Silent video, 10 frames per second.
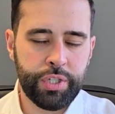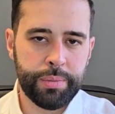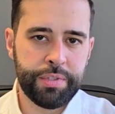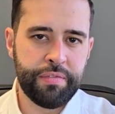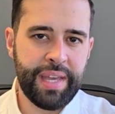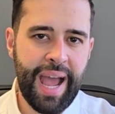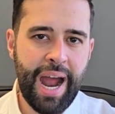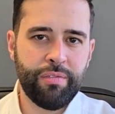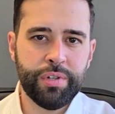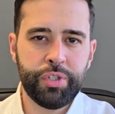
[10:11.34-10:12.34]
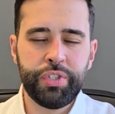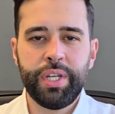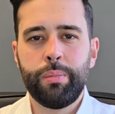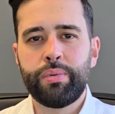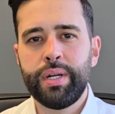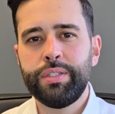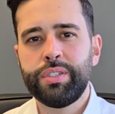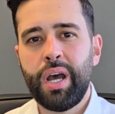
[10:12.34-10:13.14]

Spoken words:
terms of the average sale price,